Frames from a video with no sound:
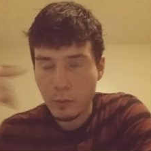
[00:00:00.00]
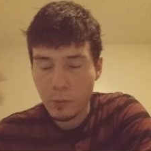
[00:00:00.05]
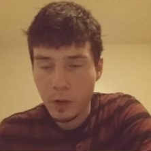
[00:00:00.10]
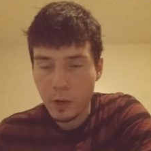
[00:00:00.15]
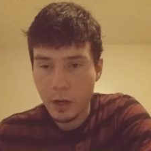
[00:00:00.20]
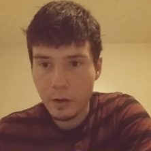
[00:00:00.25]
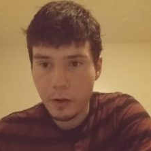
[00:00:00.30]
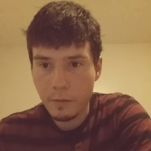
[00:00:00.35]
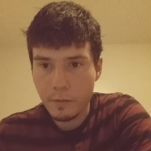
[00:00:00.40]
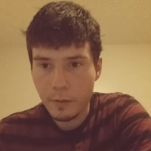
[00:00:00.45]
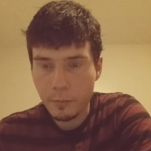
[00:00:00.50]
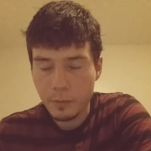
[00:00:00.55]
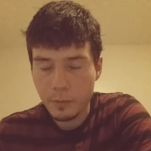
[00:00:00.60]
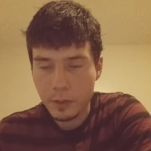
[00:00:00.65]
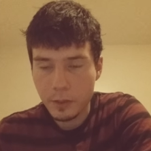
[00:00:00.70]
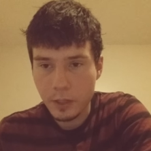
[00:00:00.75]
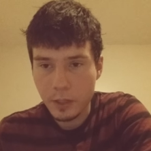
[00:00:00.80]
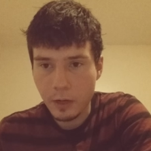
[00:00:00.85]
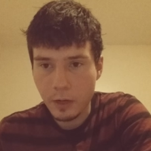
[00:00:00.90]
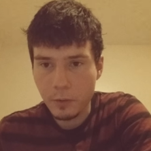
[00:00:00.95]
water from the
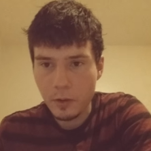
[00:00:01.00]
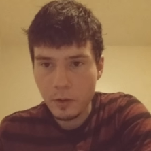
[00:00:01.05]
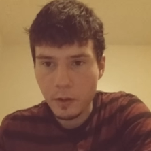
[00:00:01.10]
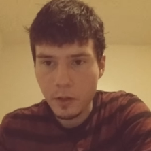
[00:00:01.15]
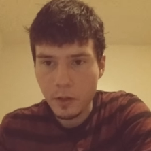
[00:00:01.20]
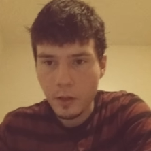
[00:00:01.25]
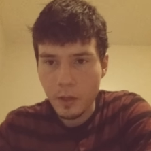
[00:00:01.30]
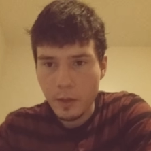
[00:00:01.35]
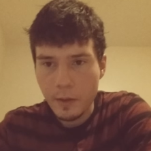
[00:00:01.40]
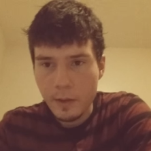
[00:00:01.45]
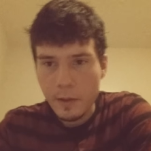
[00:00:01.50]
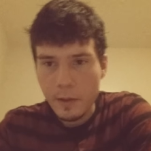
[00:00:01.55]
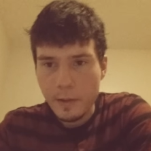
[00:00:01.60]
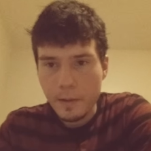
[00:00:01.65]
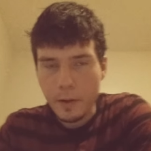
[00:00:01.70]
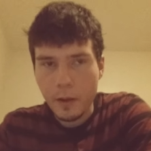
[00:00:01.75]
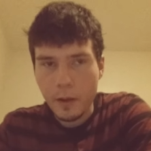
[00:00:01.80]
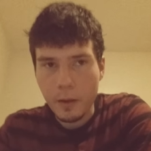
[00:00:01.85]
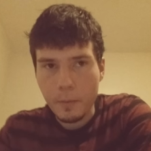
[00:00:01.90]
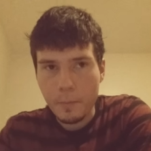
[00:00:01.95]
shower.
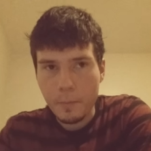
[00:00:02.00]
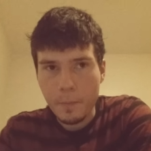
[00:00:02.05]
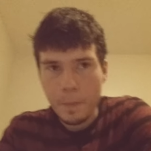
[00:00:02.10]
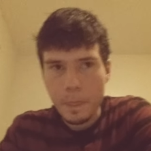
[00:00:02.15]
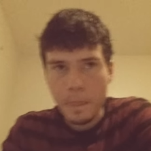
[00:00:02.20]
Um,